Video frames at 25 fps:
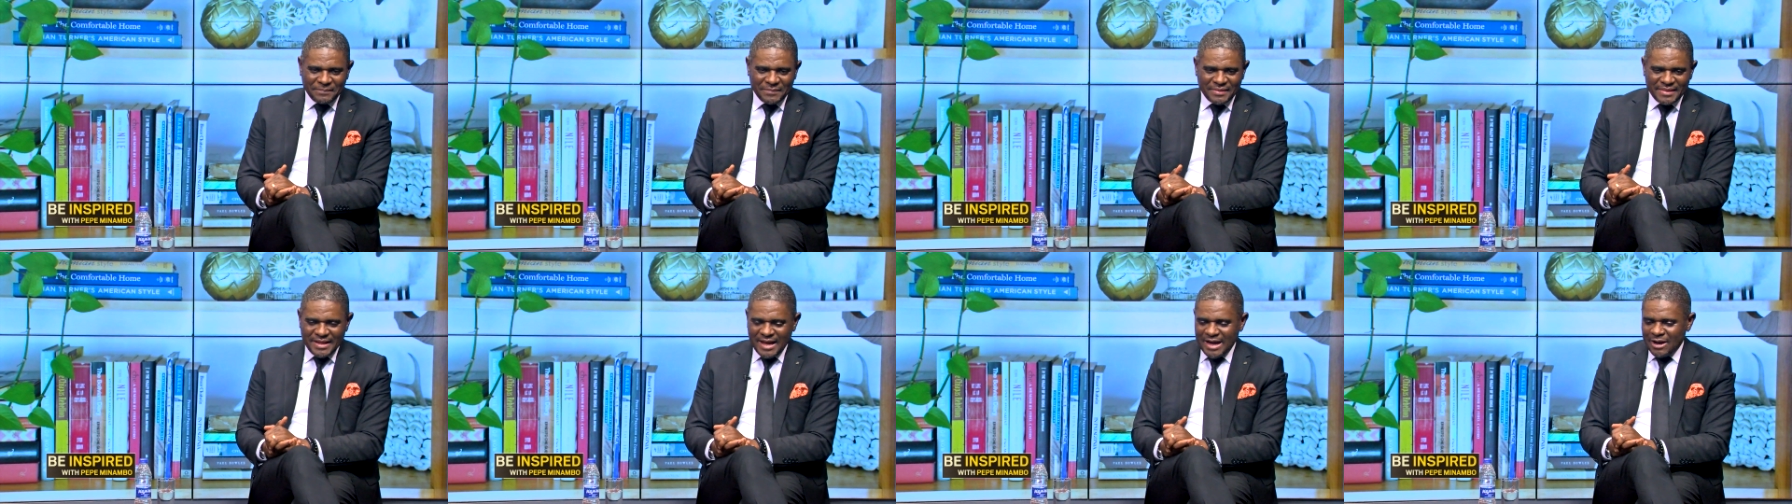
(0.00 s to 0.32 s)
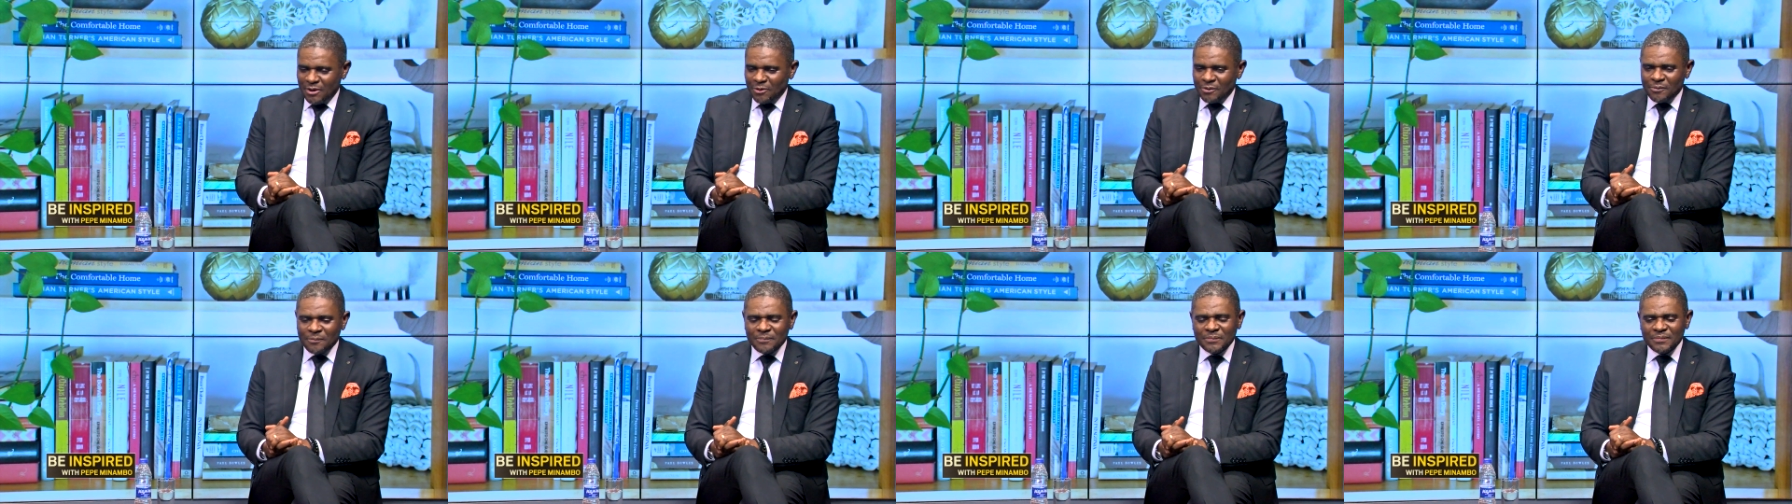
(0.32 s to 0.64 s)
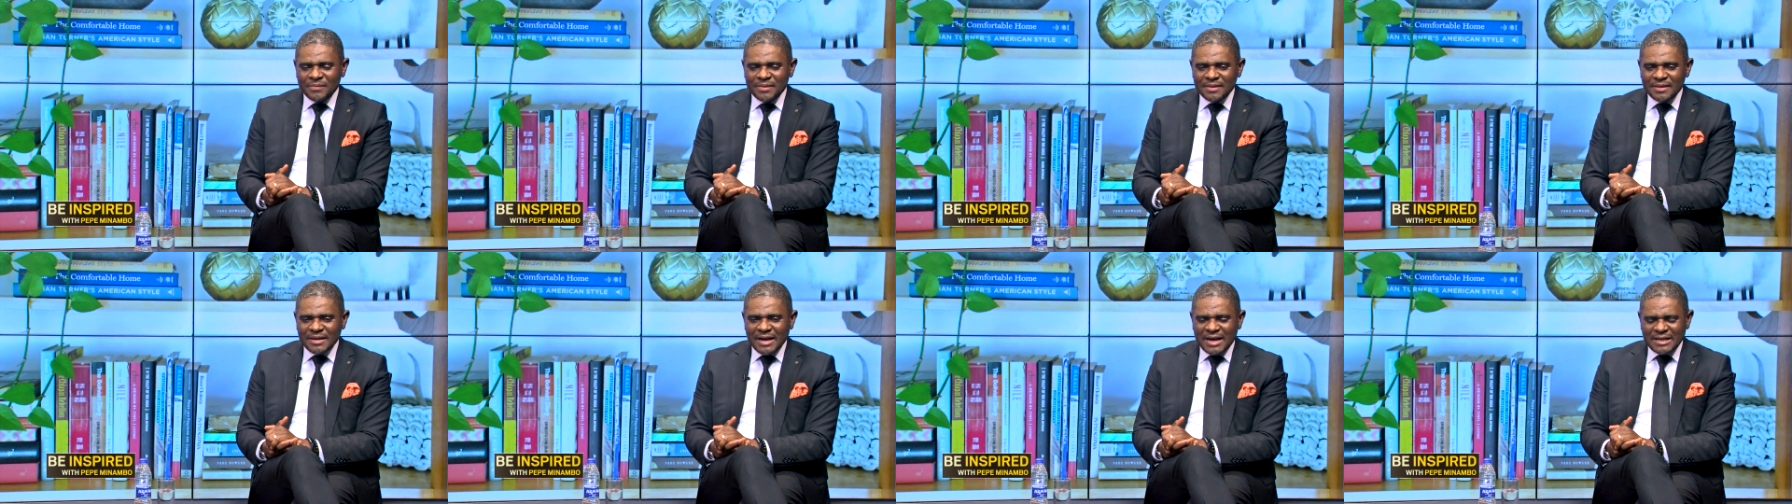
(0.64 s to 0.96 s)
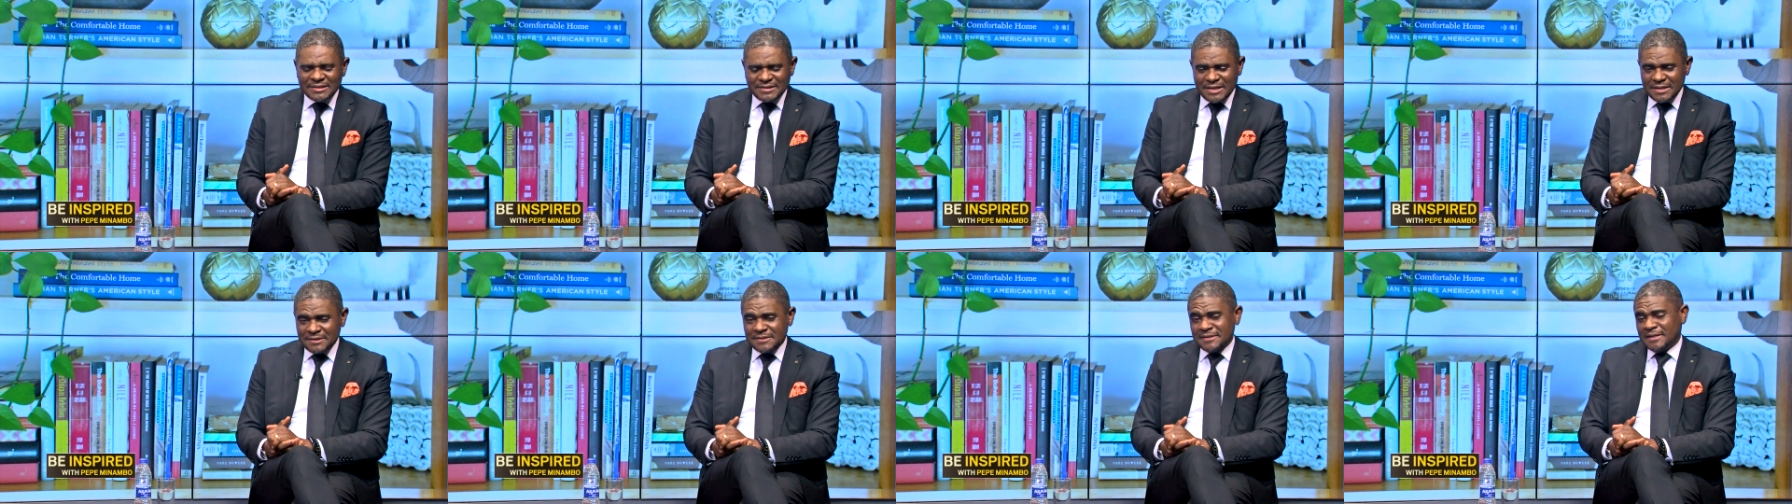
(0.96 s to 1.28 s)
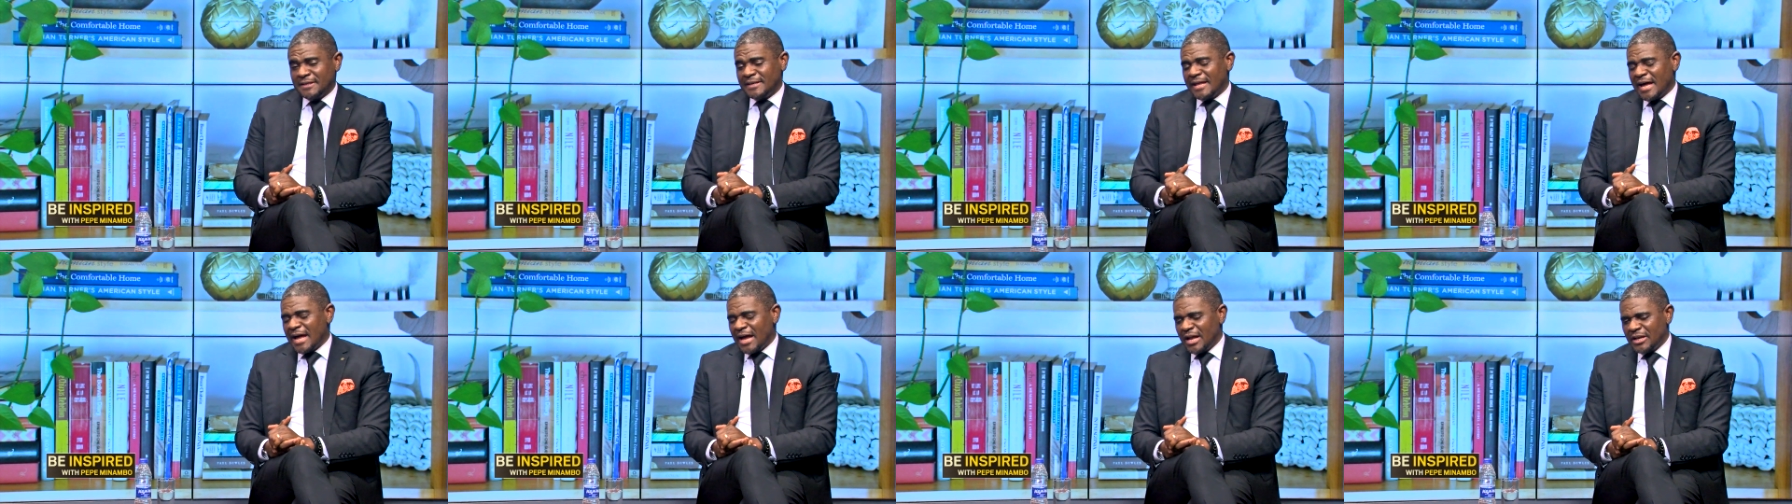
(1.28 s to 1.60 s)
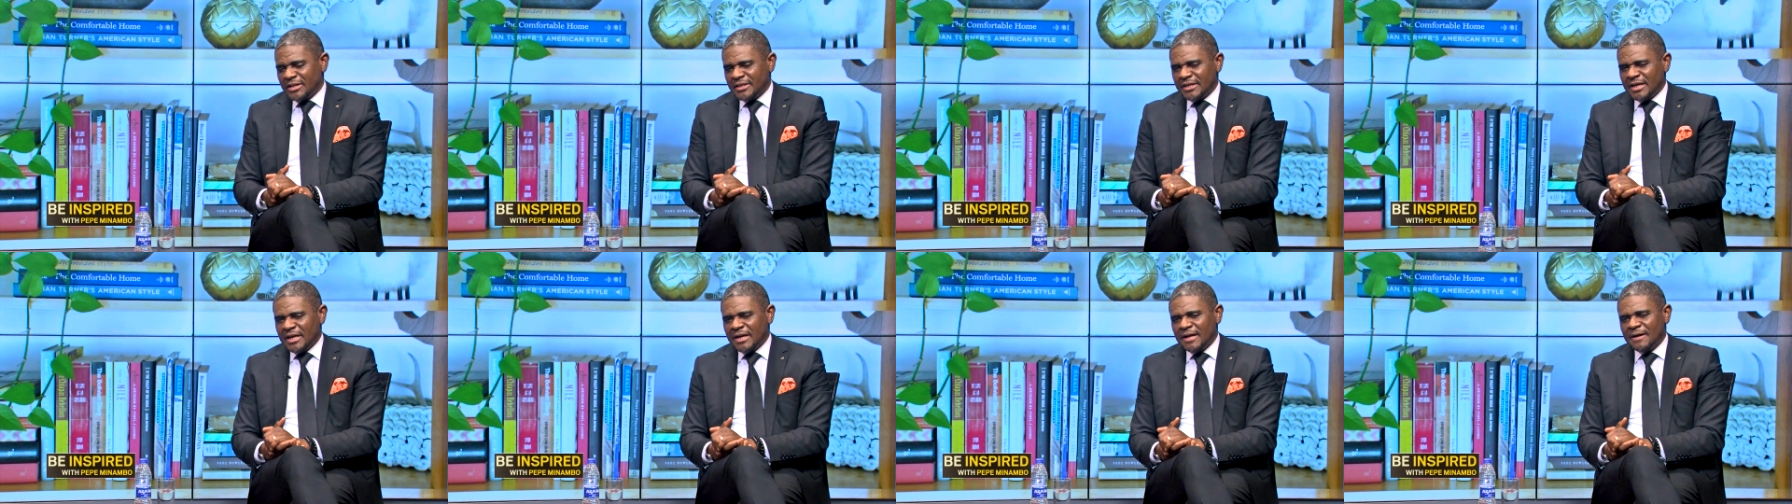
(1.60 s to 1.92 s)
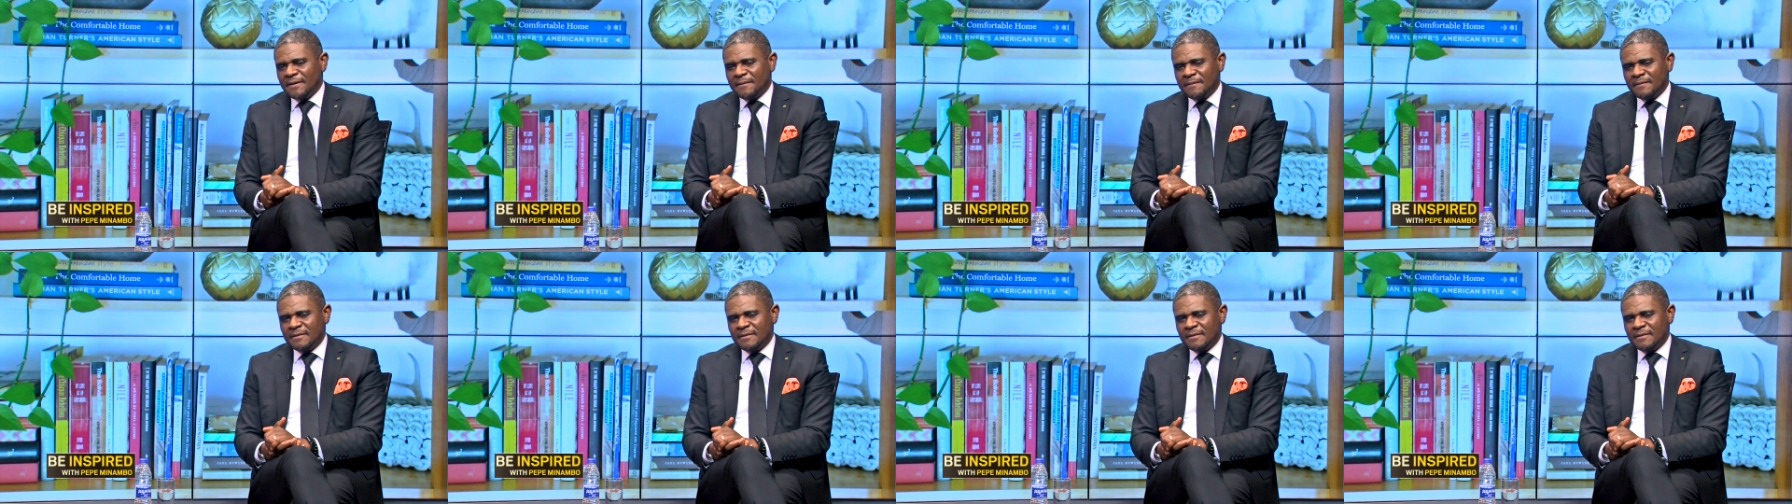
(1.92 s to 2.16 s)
Now, as I said earlier,